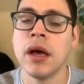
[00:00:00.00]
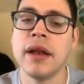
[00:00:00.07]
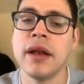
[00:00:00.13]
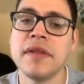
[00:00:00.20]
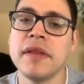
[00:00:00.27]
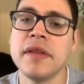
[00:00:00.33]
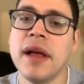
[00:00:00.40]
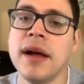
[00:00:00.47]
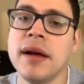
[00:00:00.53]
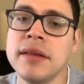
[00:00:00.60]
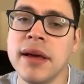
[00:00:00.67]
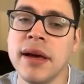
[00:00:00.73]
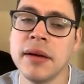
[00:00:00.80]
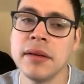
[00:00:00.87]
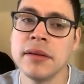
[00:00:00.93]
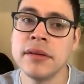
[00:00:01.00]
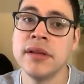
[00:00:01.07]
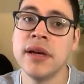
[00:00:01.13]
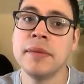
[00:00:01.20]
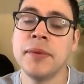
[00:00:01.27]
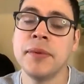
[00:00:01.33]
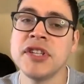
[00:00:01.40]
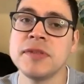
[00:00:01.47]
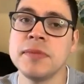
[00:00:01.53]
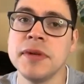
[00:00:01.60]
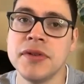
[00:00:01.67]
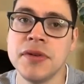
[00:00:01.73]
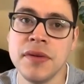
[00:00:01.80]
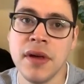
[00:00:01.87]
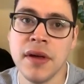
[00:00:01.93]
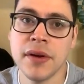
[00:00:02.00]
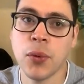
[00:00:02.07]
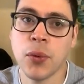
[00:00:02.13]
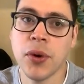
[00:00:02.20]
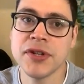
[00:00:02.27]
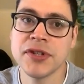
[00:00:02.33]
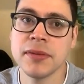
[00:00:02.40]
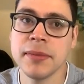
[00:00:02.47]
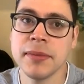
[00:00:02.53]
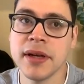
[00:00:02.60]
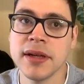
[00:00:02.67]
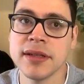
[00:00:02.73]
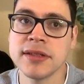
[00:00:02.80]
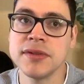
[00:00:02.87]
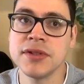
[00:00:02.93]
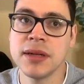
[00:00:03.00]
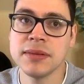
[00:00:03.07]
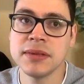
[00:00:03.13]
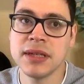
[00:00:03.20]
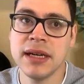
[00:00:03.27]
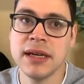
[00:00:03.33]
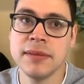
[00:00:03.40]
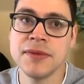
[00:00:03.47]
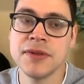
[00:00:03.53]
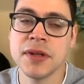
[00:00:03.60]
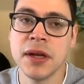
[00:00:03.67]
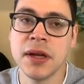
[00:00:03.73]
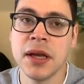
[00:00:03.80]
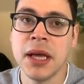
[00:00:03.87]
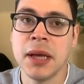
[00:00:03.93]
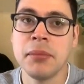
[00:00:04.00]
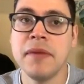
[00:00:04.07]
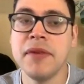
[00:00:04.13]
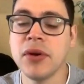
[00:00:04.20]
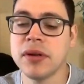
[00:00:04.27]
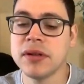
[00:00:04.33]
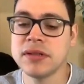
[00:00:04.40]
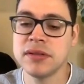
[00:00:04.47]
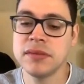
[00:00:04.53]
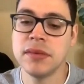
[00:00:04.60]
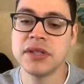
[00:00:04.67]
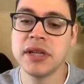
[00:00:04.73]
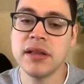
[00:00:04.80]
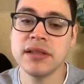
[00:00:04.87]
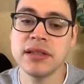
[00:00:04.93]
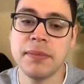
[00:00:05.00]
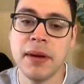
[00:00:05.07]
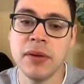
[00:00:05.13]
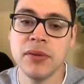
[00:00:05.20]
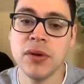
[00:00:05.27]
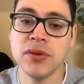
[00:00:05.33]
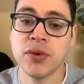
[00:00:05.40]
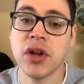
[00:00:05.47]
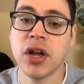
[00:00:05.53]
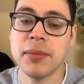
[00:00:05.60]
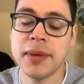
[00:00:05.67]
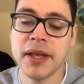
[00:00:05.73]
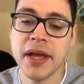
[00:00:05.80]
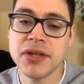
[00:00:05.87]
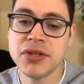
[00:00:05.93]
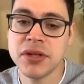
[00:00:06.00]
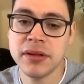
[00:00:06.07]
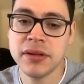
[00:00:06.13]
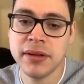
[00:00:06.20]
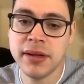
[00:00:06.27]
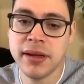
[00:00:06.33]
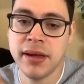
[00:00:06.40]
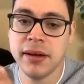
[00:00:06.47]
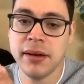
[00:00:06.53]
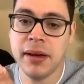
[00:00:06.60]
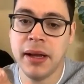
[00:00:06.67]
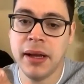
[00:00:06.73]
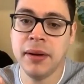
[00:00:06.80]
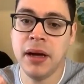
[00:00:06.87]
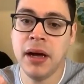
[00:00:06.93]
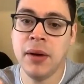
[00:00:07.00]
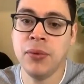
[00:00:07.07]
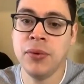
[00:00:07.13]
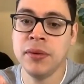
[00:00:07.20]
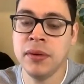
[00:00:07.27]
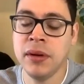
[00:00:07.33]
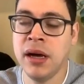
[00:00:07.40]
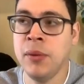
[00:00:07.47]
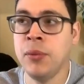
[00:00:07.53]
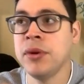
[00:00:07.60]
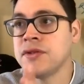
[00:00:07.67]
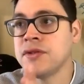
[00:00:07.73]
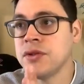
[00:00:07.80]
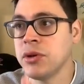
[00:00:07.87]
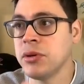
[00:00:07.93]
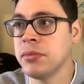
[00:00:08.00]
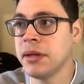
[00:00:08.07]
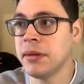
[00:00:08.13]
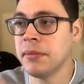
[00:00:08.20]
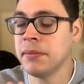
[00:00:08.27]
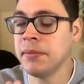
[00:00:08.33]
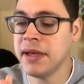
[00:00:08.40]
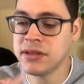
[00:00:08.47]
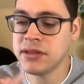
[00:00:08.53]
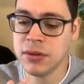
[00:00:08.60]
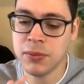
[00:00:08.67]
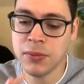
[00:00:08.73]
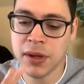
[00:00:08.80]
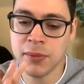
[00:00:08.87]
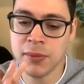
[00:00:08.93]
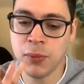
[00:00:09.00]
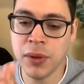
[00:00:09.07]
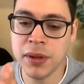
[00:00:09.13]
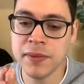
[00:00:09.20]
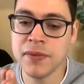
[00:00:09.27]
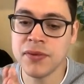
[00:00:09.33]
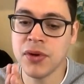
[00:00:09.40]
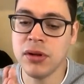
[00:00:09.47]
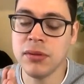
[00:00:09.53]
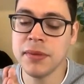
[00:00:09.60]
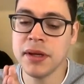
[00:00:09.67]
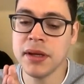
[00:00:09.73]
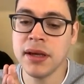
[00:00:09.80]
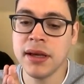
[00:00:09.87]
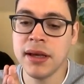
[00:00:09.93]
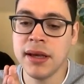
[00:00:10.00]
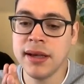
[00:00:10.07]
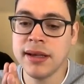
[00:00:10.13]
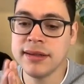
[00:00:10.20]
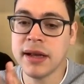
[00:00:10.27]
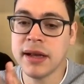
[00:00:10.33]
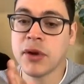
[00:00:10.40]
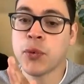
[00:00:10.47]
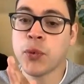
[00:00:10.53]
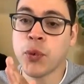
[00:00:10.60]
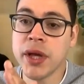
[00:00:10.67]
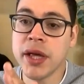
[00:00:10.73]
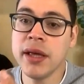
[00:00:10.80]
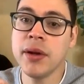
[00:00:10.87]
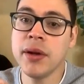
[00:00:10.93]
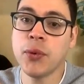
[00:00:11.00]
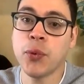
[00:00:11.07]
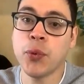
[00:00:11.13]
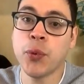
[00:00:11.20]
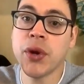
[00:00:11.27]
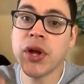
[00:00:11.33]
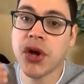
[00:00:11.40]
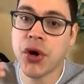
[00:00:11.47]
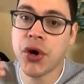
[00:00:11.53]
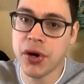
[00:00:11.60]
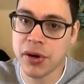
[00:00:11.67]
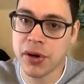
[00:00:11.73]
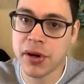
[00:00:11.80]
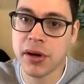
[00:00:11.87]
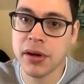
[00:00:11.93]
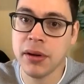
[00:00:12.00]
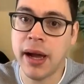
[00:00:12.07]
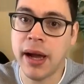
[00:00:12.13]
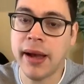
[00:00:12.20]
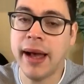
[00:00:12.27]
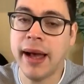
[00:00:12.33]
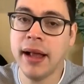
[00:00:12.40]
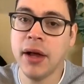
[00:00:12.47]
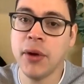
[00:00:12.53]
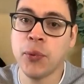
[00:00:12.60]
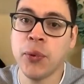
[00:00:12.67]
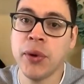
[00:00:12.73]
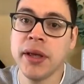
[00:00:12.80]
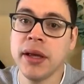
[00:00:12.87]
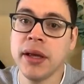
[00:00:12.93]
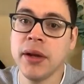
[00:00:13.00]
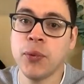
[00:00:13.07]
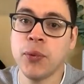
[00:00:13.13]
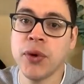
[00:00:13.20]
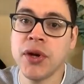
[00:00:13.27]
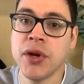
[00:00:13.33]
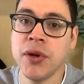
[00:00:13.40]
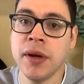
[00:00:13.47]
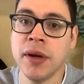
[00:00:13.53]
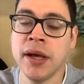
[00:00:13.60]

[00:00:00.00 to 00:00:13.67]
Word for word: I think that that that brings me to the other question because sometimes maybe you can tell us about those recommendations that I, I would I would assume, and based on what what you told me, is like re recook, uh, re re